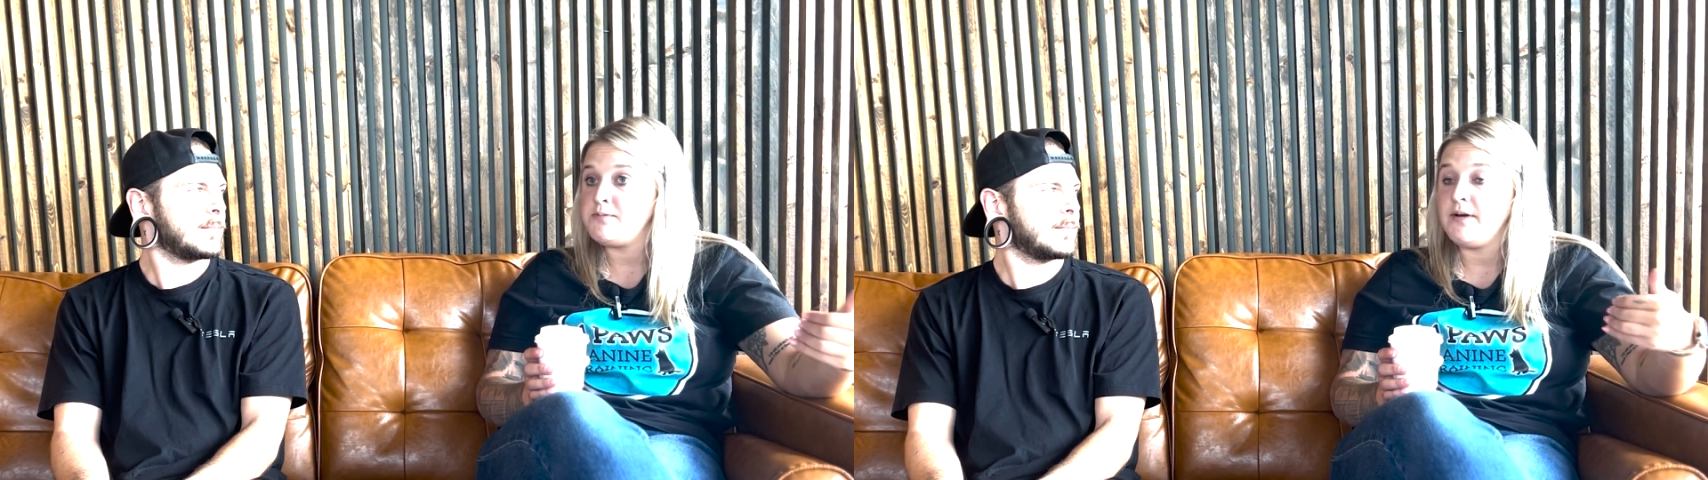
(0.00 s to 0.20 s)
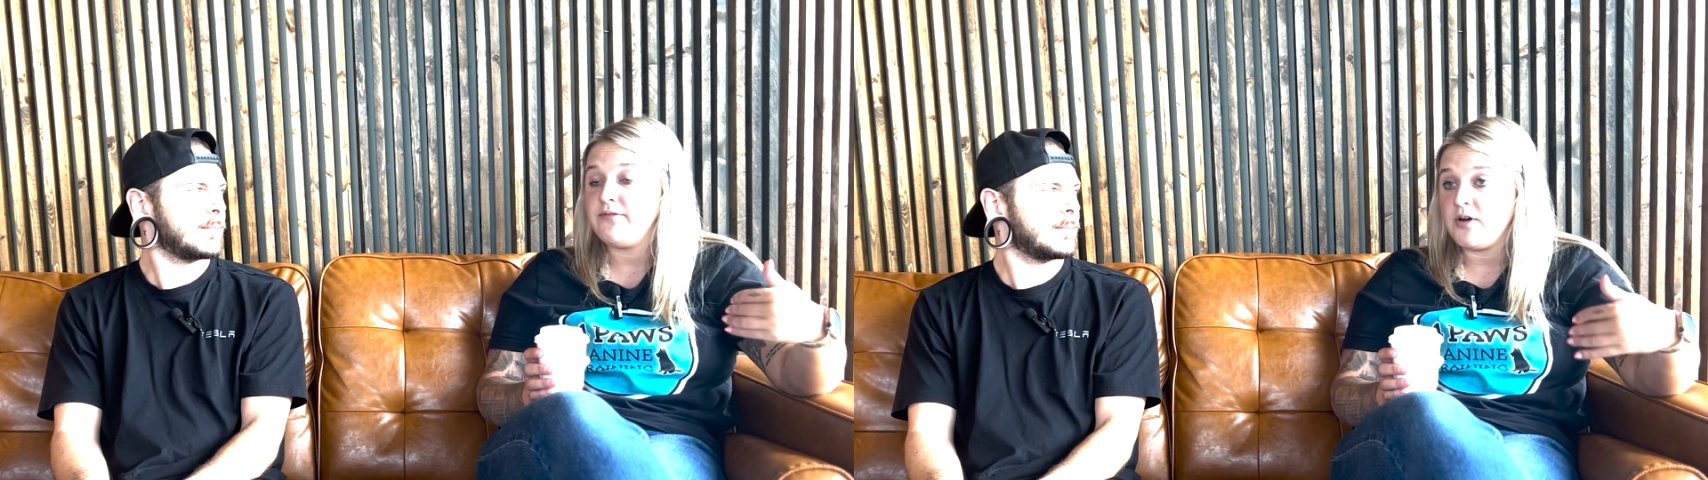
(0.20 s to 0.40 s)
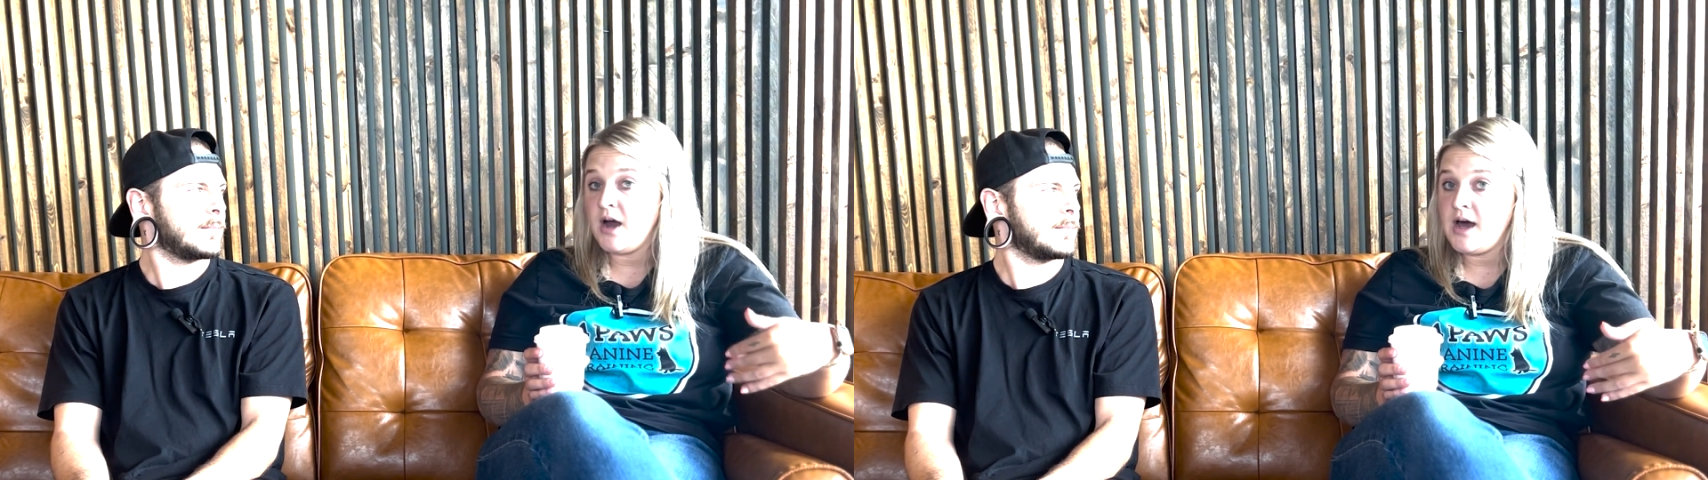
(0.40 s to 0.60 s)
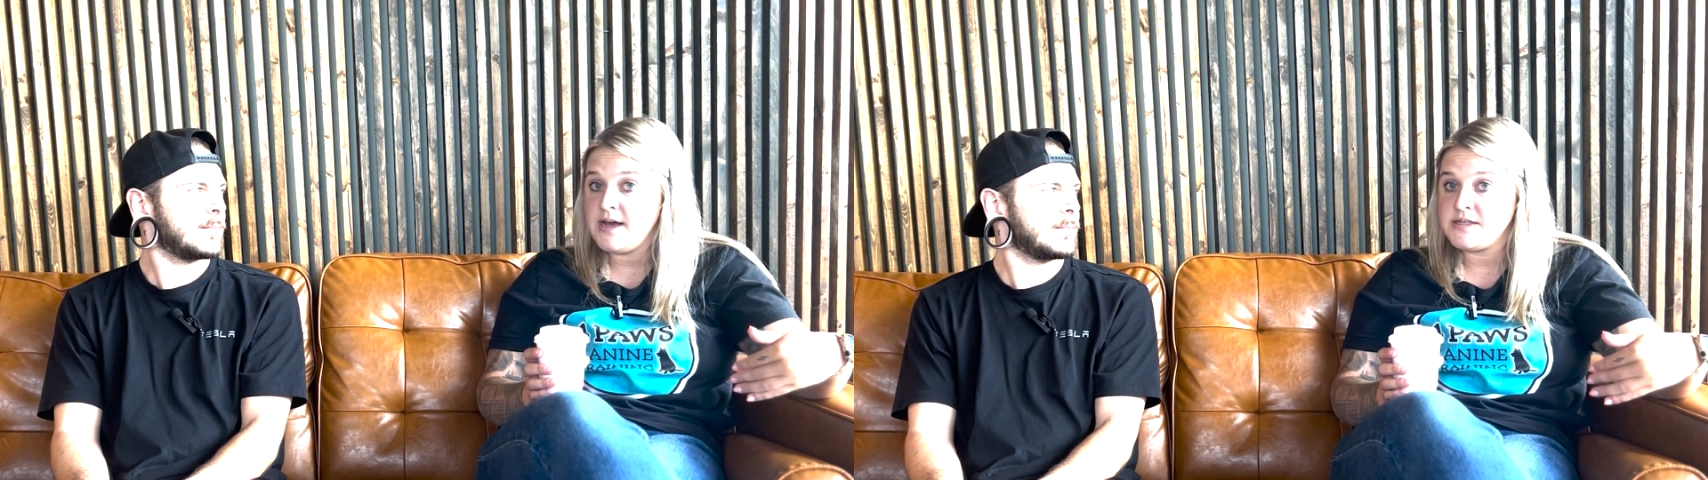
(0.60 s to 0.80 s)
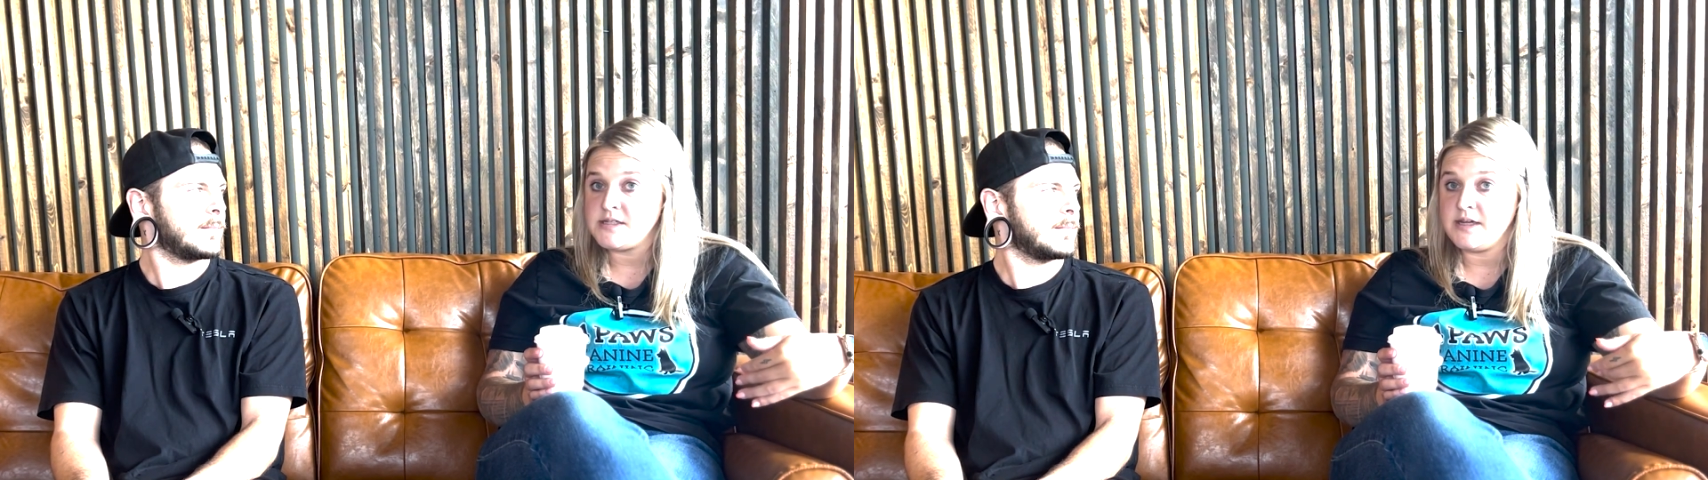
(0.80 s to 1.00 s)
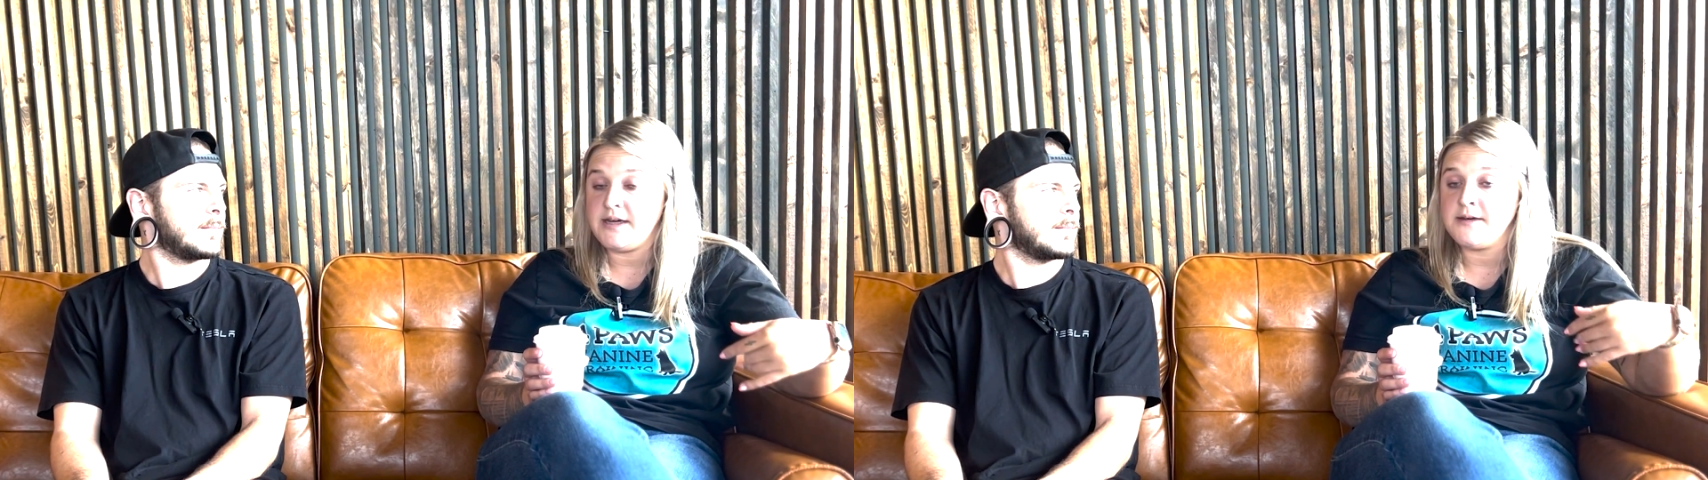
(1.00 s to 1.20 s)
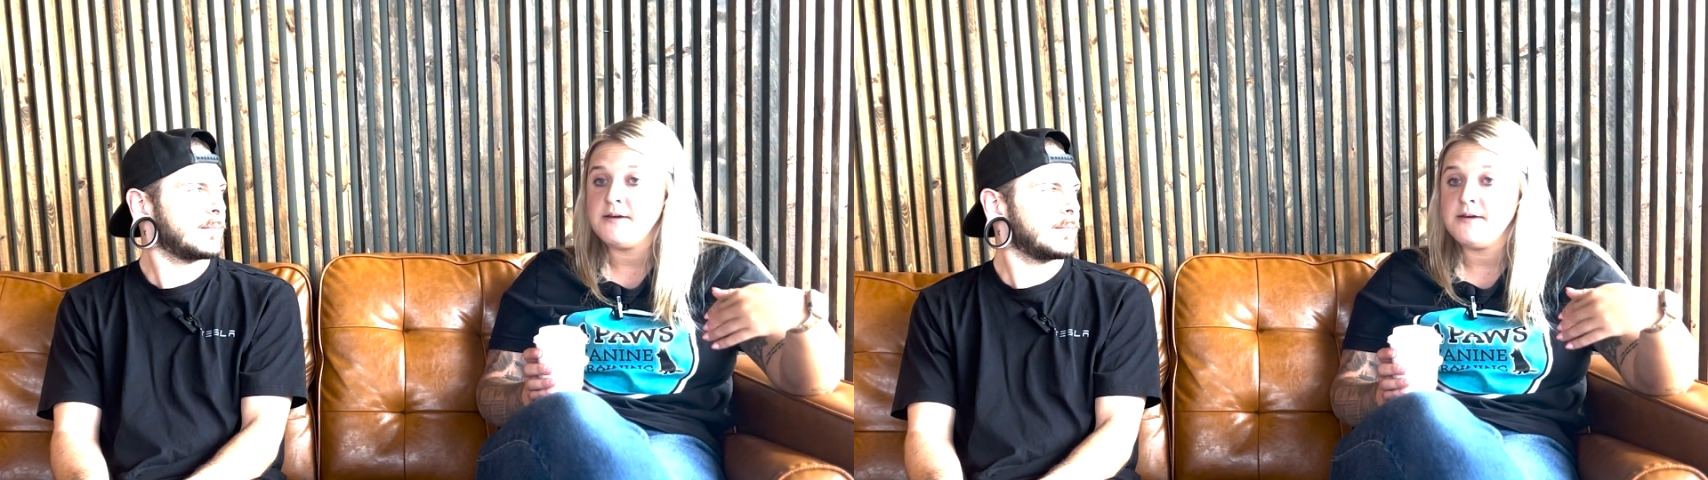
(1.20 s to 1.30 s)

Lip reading: But for us, like,